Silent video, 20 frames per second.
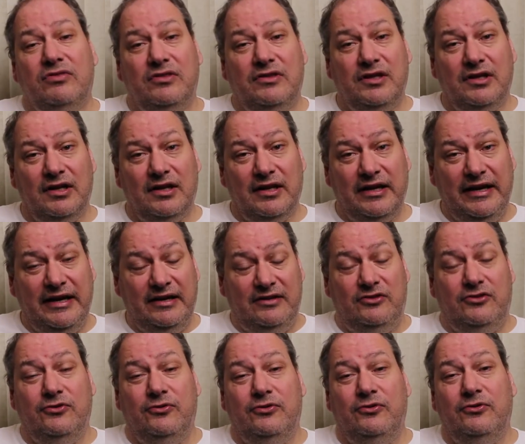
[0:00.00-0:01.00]
the
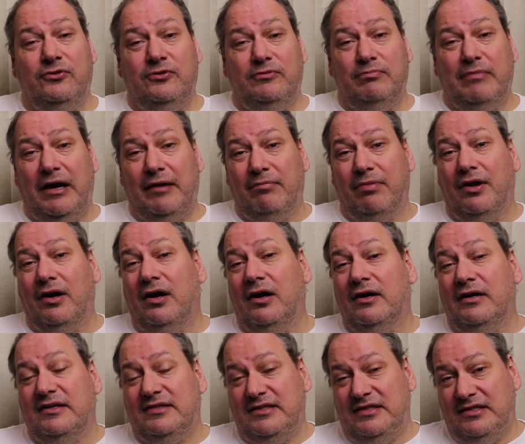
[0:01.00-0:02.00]
link to my
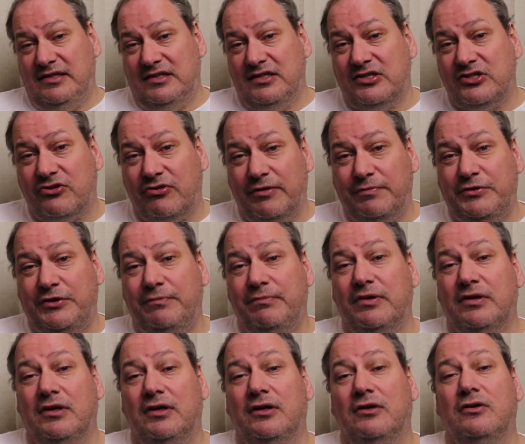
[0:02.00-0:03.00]
blog is in the description
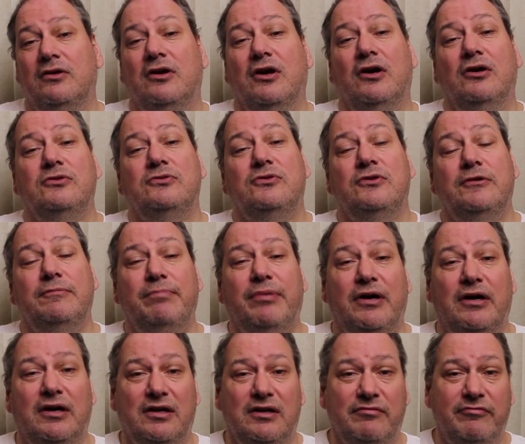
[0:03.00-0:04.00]
below go to the
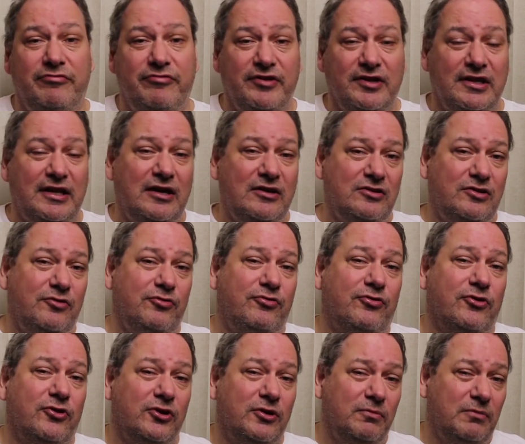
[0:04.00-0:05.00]
bottom fill out the
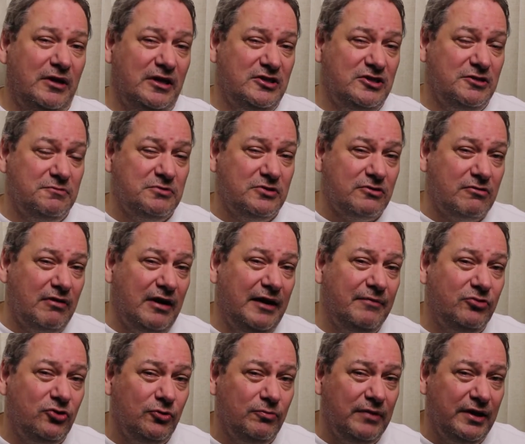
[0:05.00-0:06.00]
form and
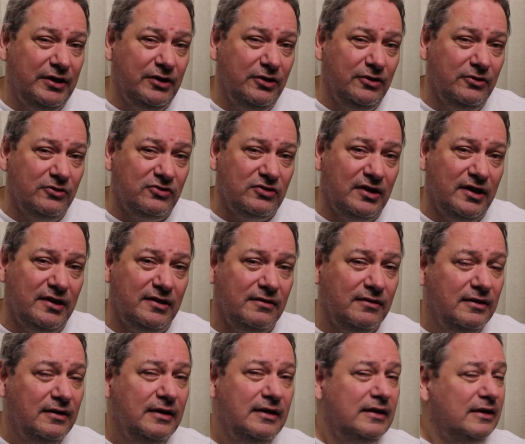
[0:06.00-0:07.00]
subscribe to my
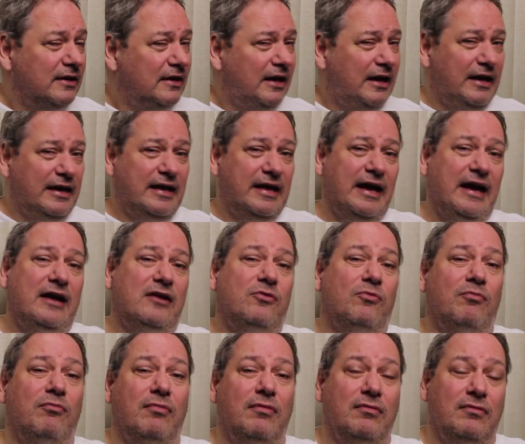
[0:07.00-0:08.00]
newsletter and get
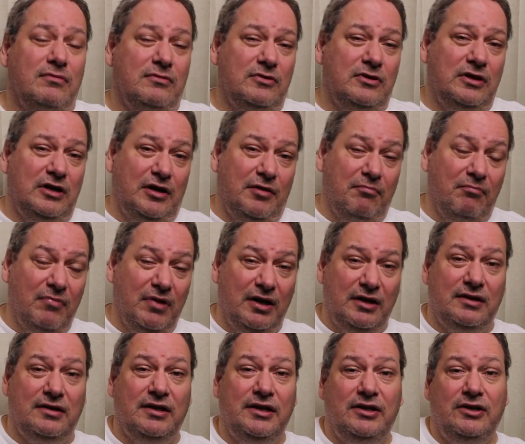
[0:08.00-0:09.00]
a
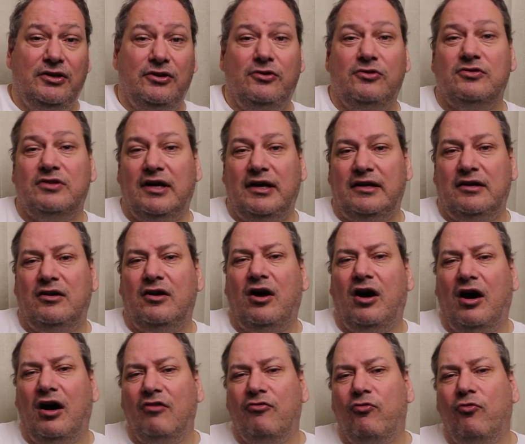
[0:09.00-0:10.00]
monthly newsletter
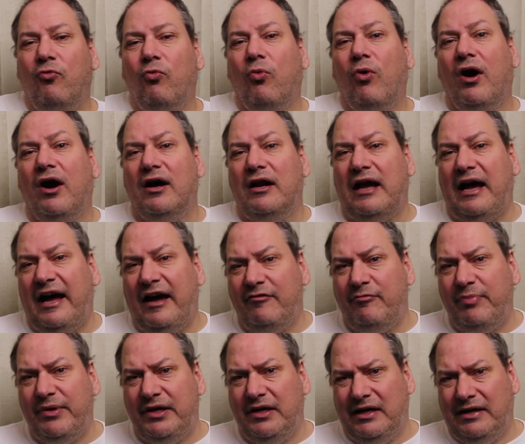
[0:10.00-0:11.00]
of what
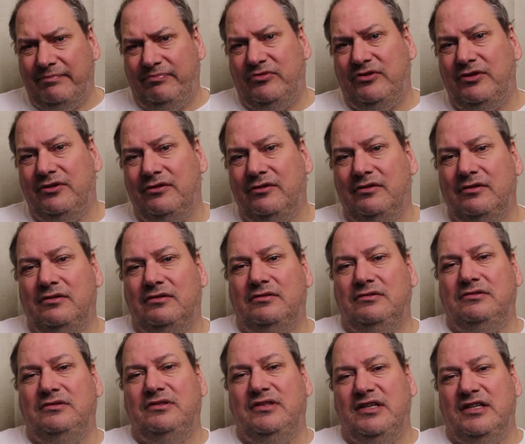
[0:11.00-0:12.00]
I've been up to
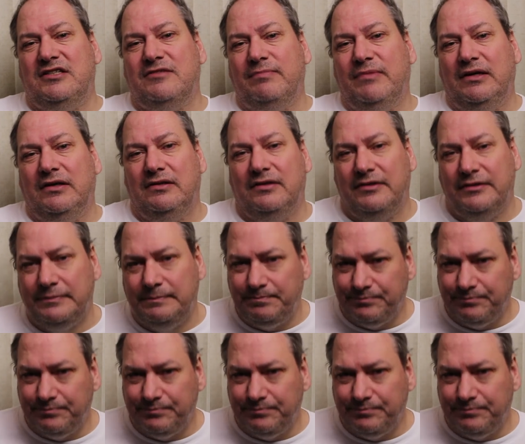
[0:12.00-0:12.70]
this month.